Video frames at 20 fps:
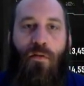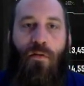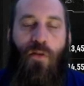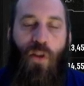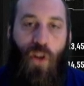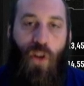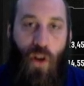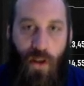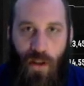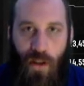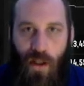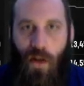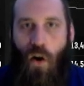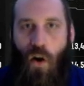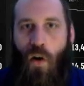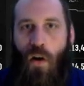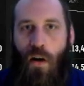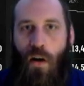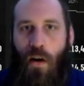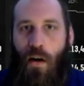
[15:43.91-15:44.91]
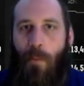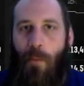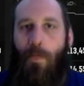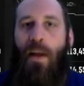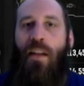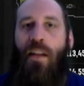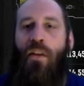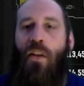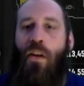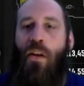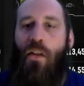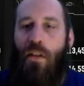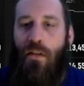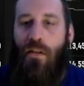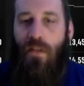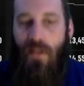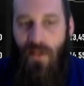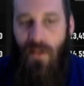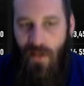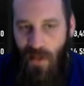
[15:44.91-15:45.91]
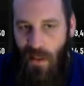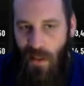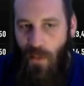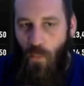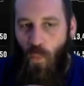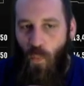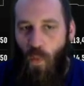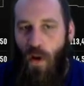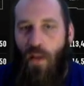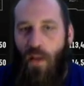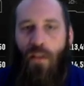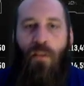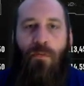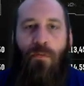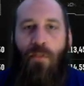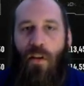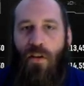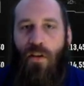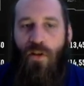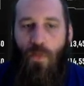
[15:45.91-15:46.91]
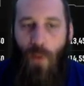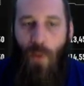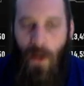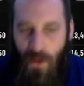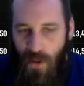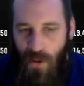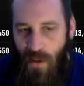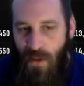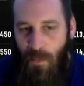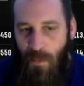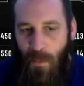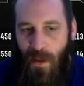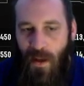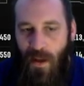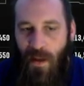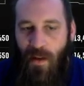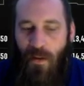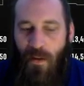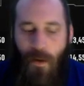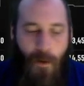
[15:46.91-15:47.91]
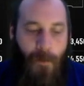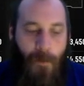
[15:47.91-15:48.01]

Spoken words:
look the card up and look to see what the fluctuation has been,